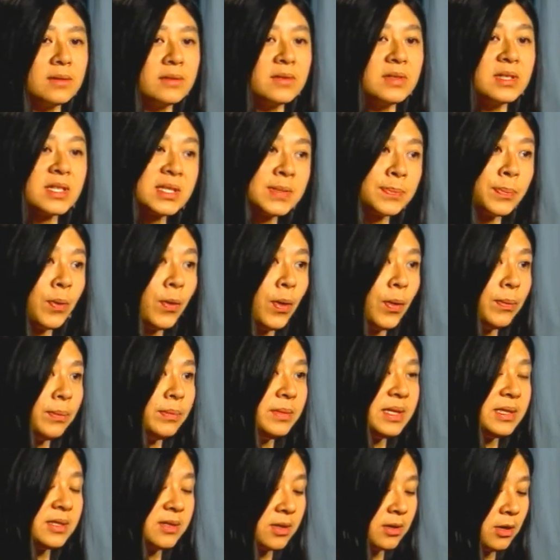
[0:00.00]
This poem
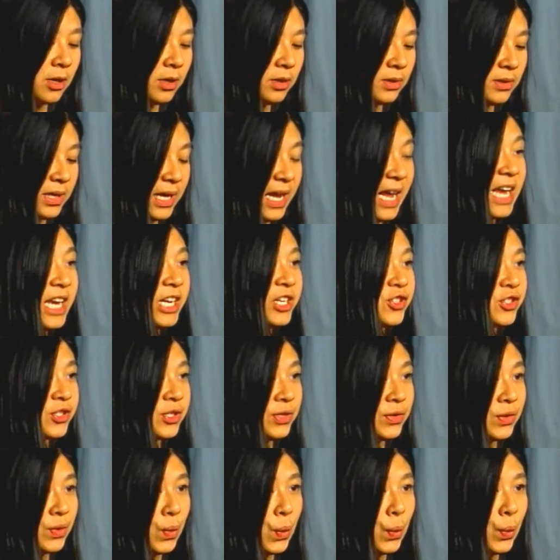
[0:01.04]
is called
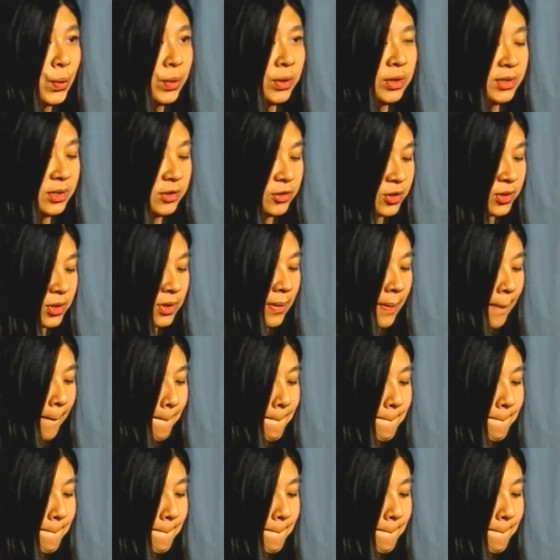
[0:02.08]
Agent Orange.